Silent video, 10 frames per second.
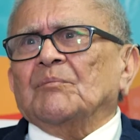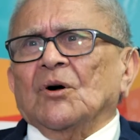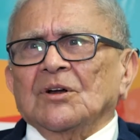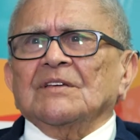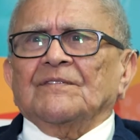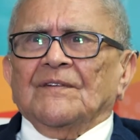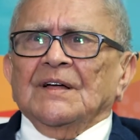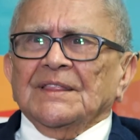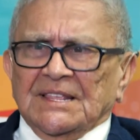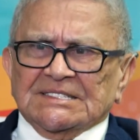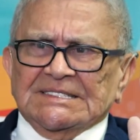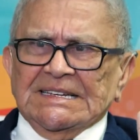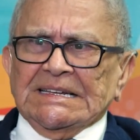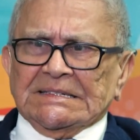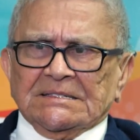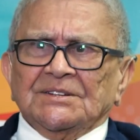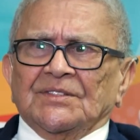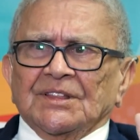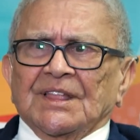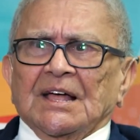part of the scene,
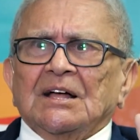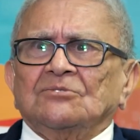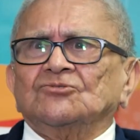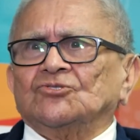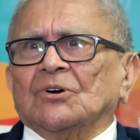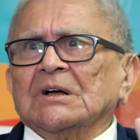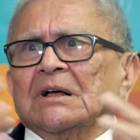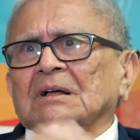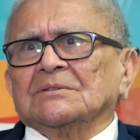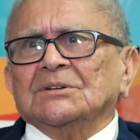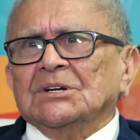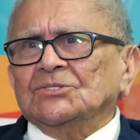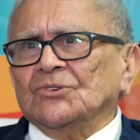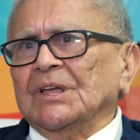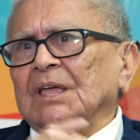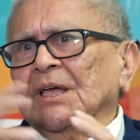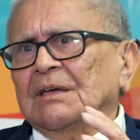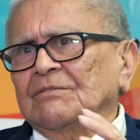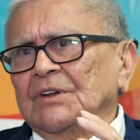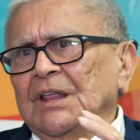the town drunk, drinking
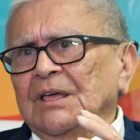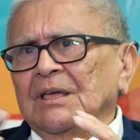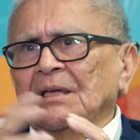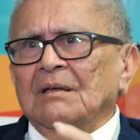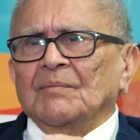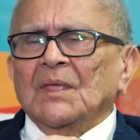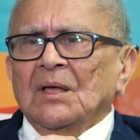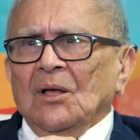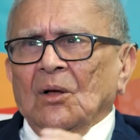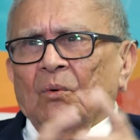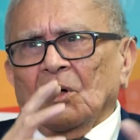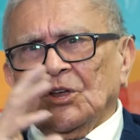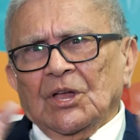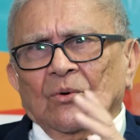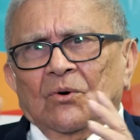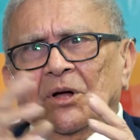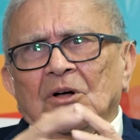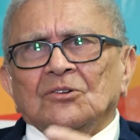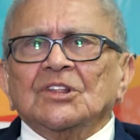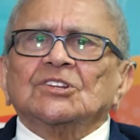every day, walking
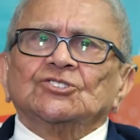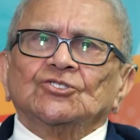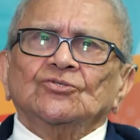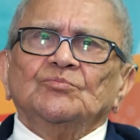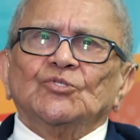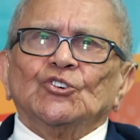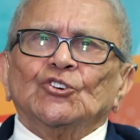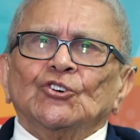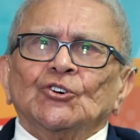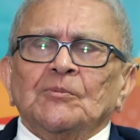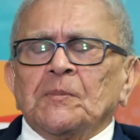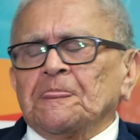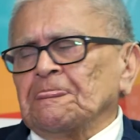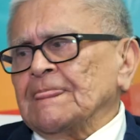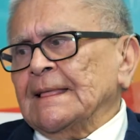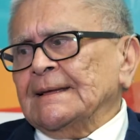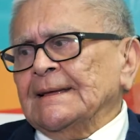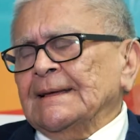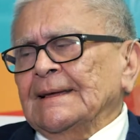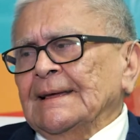around in a stupor.
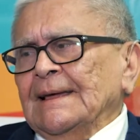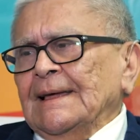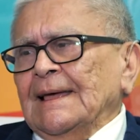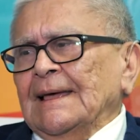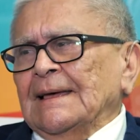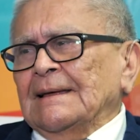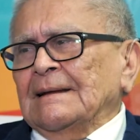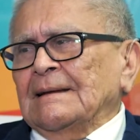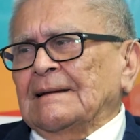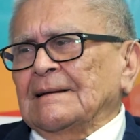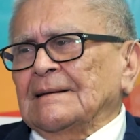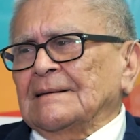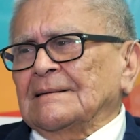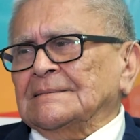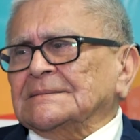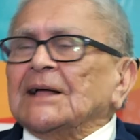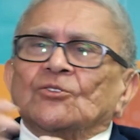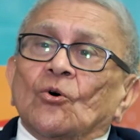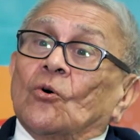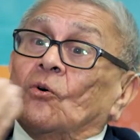And I'd
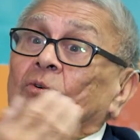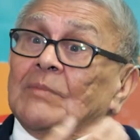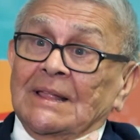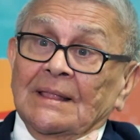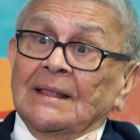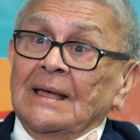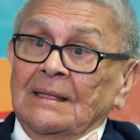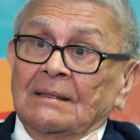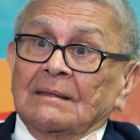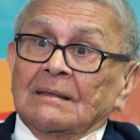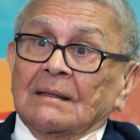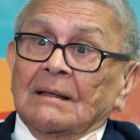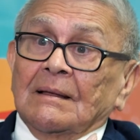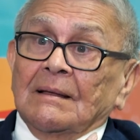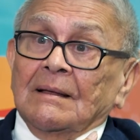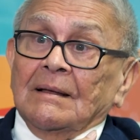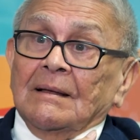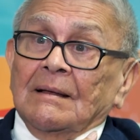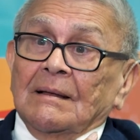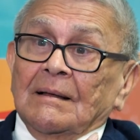go home at night,
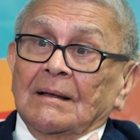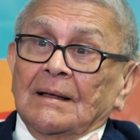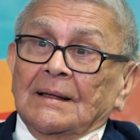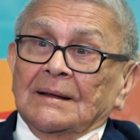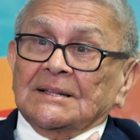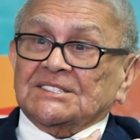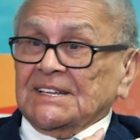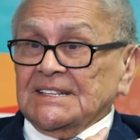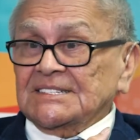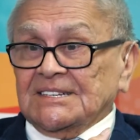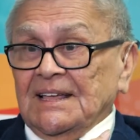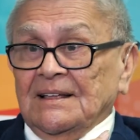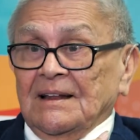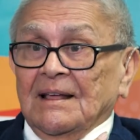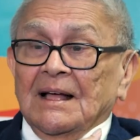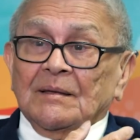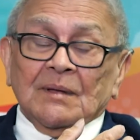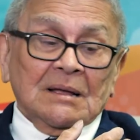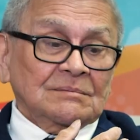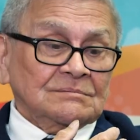and it's insane.
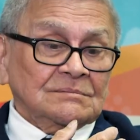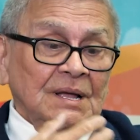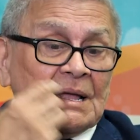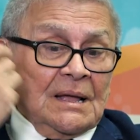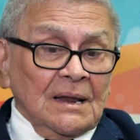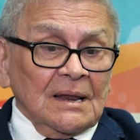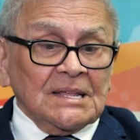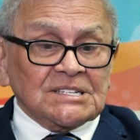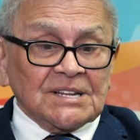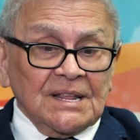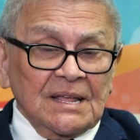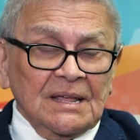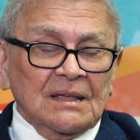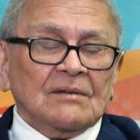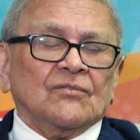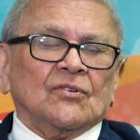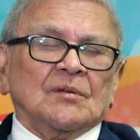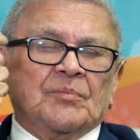I'm listening for the